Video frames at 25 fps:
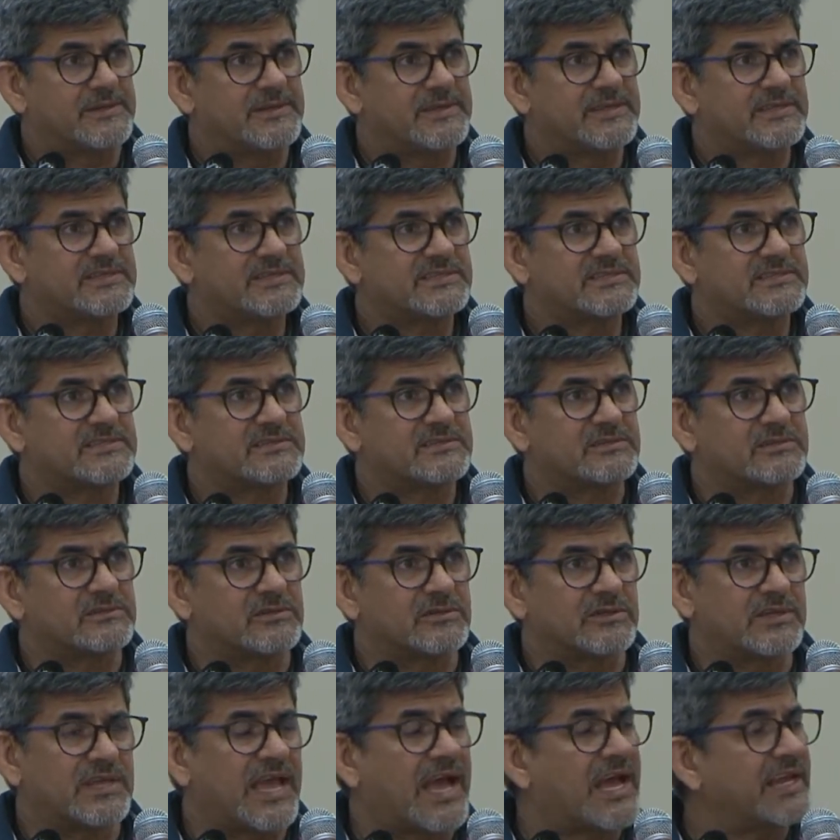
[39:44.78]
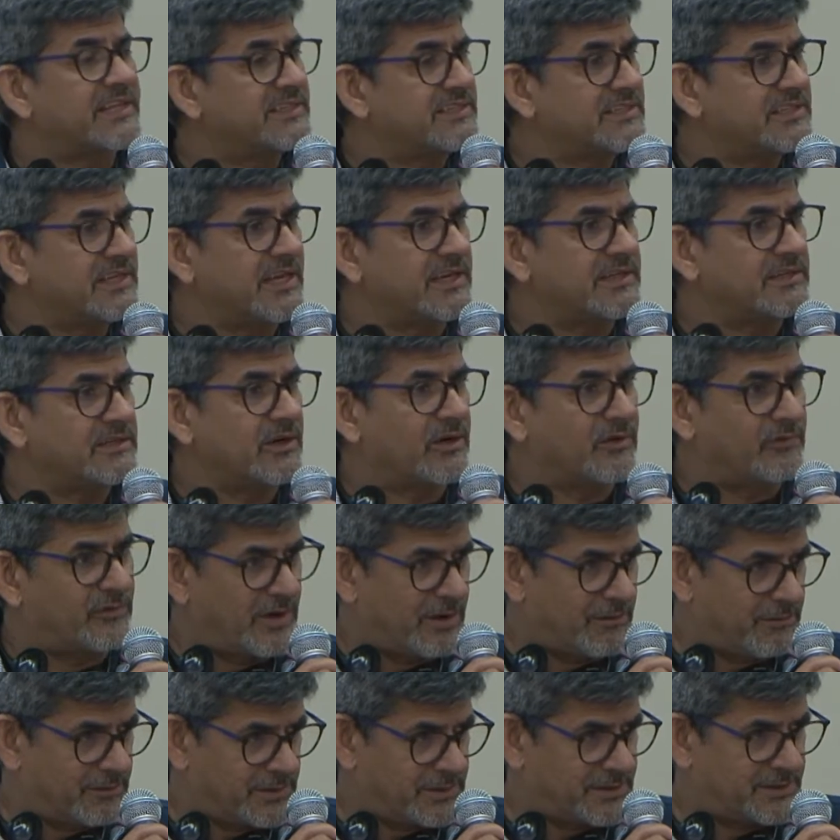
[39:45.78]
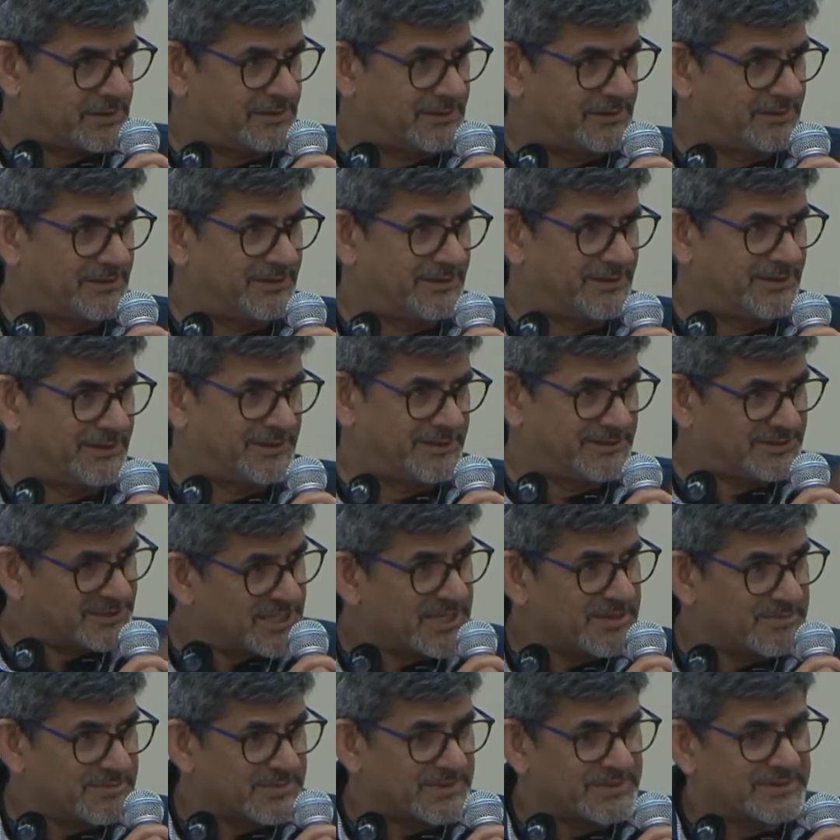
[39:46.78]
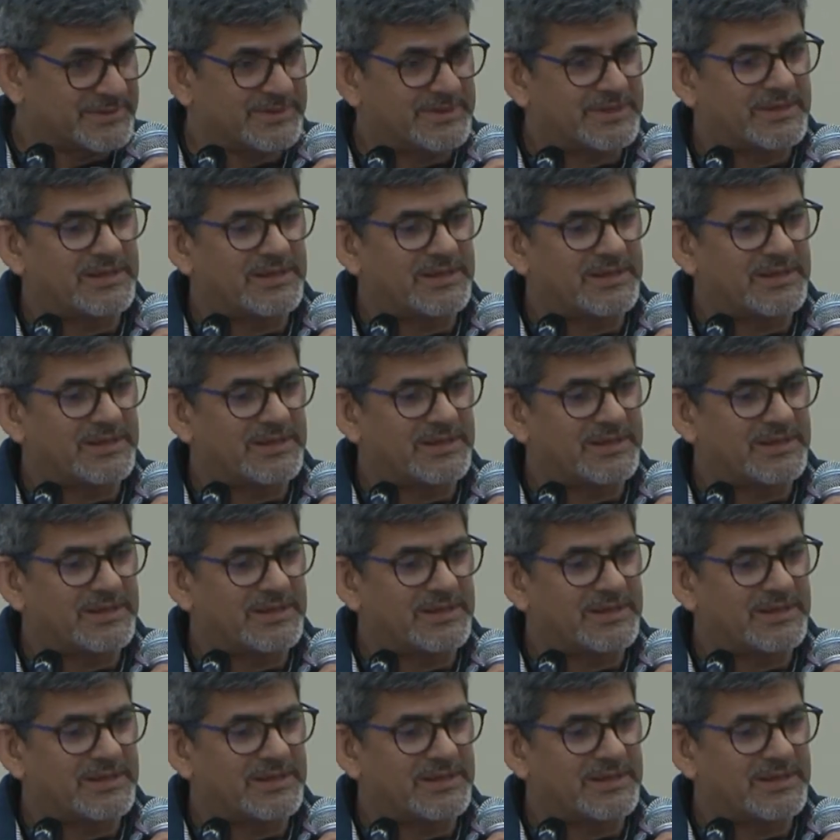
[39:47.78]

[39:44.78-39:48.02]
It's the ADN of our team.